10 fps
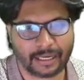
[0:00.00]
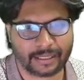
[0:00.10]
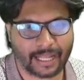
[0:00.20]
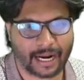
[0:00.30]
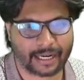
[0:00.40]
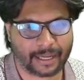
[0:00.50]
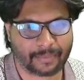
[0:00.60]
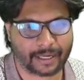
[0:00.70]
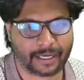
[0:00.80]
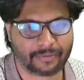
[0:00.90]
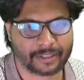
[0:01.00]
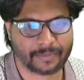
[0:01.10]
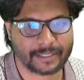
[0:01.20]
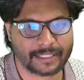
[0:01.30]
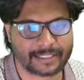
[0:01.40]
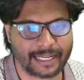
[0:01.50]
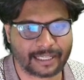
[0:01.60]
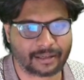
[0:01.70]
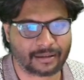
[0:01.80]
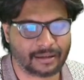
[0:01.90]
tag name, right, which means the
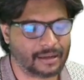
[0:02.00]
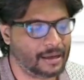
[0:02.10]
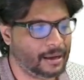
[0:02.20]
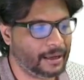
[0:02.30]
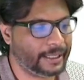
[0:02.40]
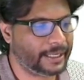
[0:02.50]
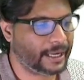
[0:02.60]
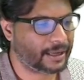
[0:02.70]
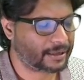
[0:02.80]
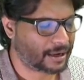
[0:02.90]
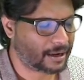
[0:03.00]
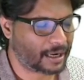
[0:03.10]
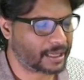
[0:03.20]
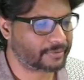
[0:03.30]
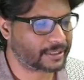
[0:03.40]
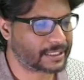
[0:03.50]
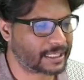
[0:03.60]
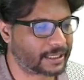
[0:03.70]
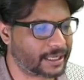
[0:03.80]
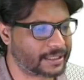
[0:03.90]
selector. Here, along with the
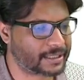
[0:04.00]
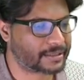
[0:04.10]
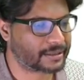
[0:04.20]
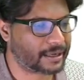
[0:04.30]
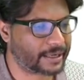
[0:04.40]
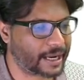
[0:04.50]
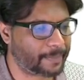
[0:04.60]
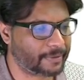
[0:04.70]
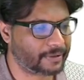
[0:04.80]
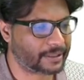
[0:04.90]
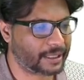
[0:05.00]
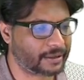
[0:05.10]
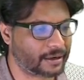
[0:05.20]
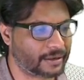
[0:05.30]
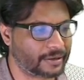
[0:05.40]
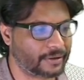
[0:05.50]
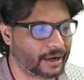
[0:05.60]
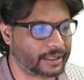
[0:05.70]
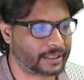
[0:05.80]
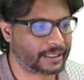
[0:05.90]
selector, I just wrapped with the dot
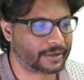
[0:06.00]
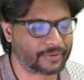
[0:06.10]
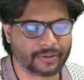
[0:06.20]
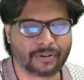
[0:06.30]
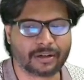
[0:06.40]
at the rate of defer.